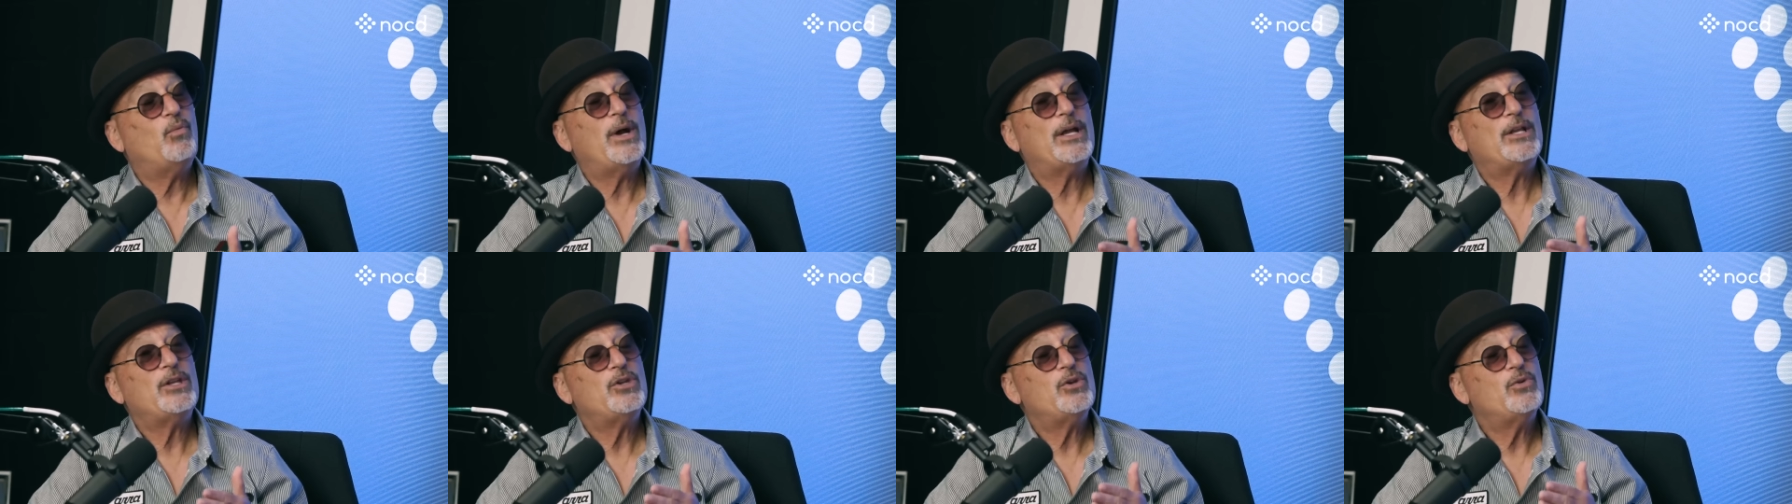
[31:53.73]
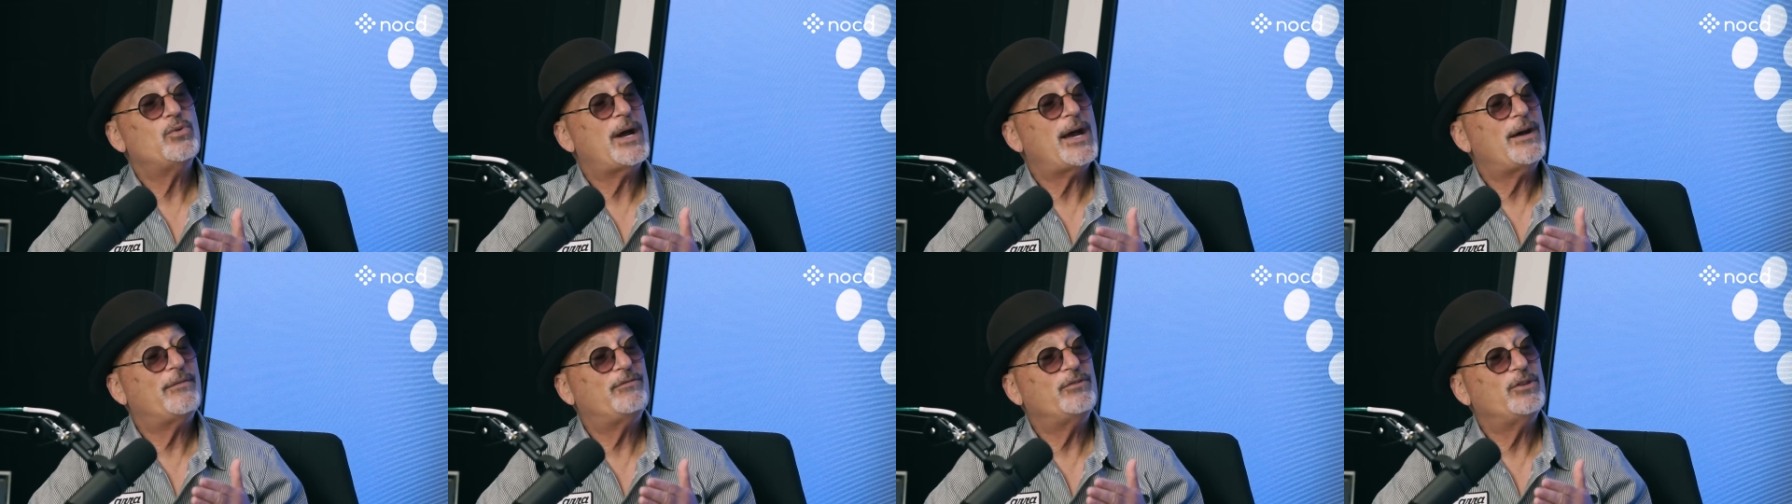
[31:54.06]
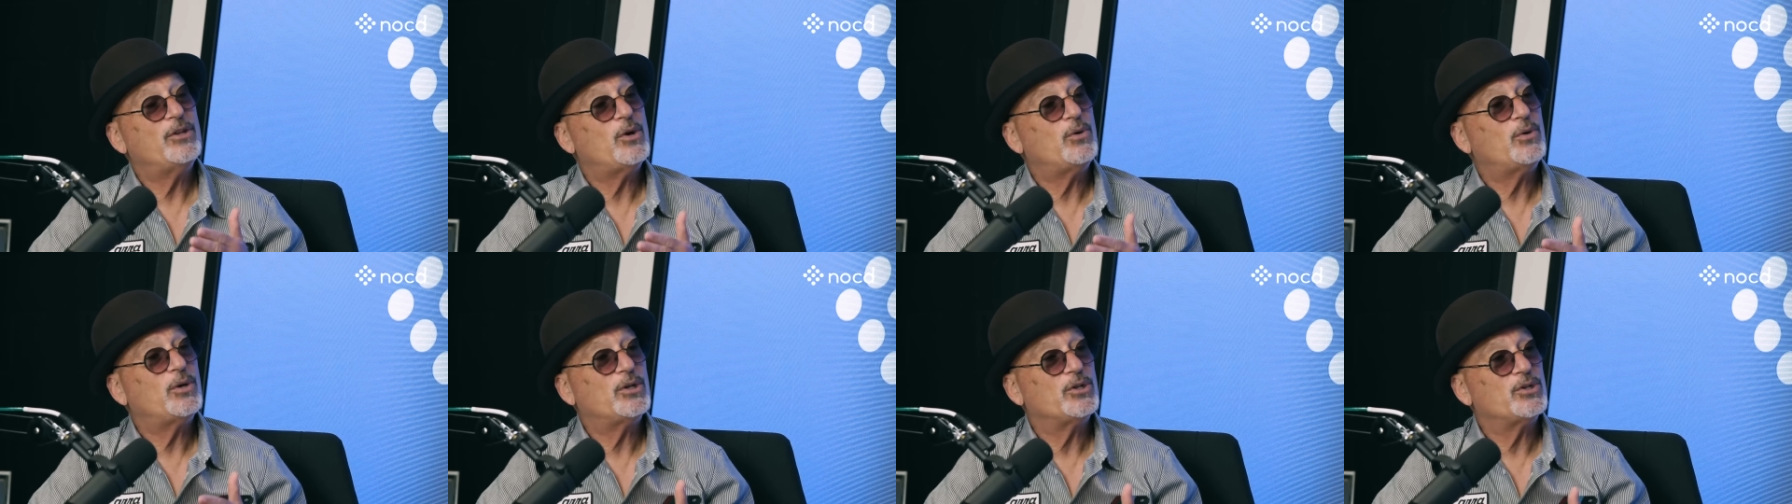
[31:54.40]
when you have
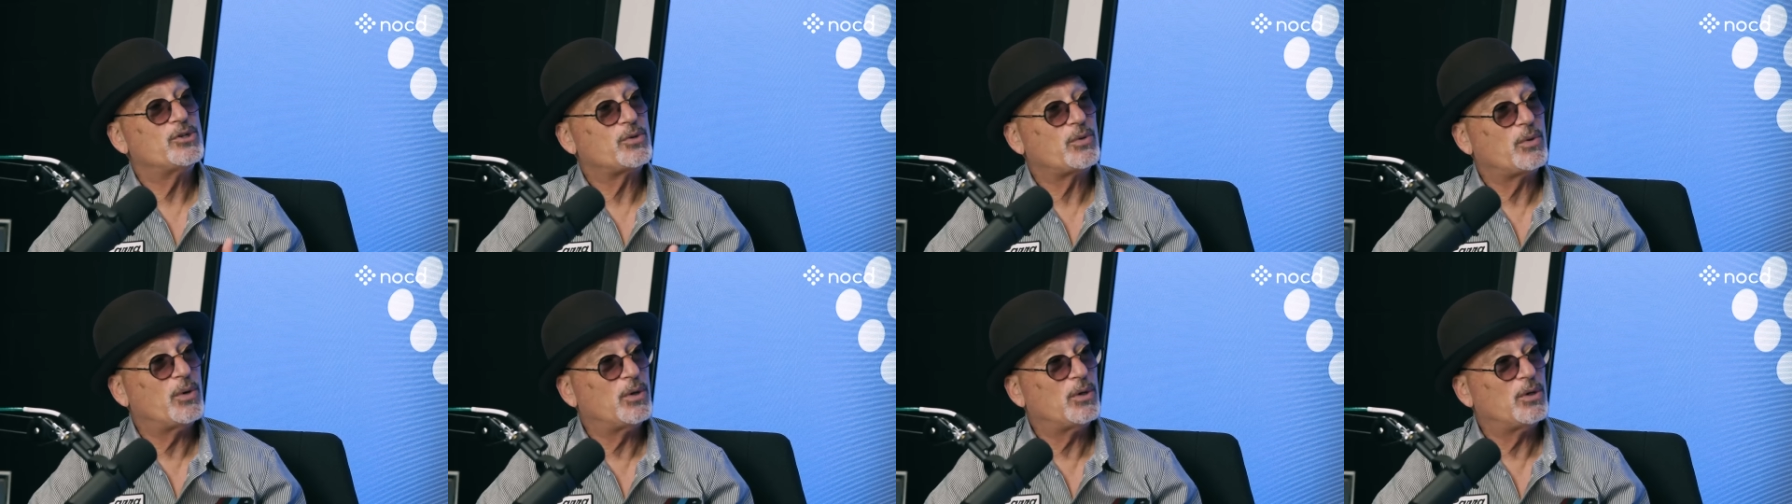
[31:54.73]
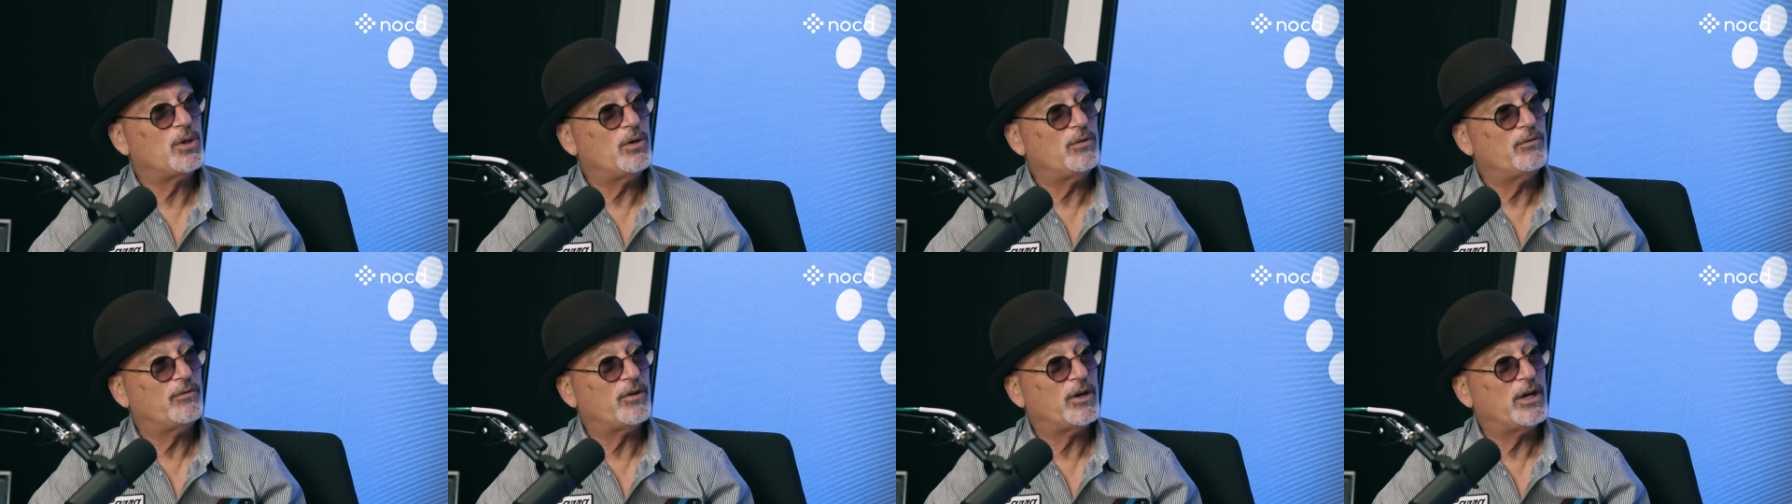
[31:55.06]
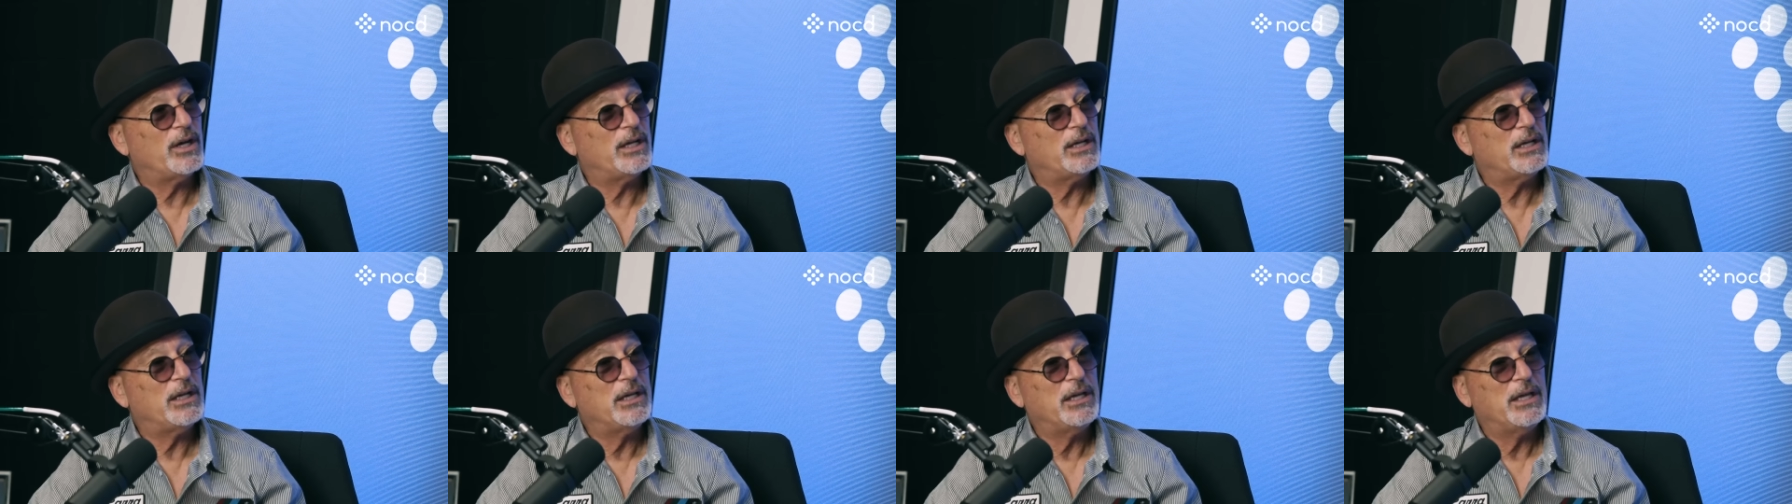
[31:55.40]
no control over it.